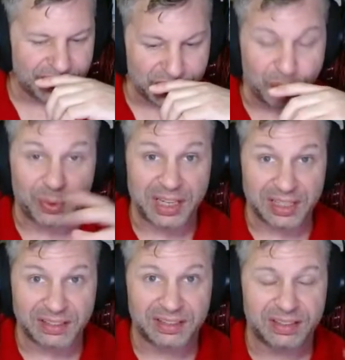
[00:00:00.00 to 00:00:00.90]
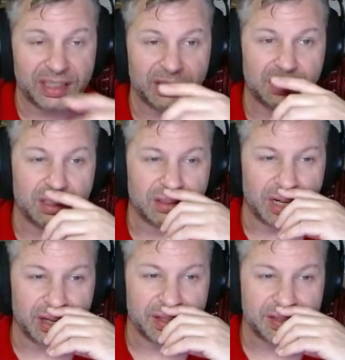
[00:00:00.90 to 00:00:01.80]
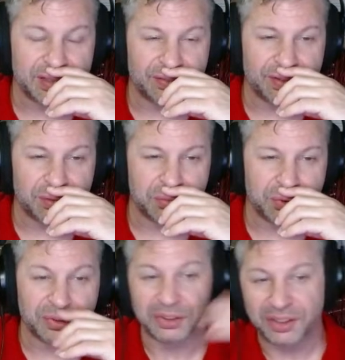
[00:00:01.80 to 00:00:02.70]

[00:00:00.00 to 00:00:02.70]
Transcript: the weeds in a lot of this stuff that I'm doing.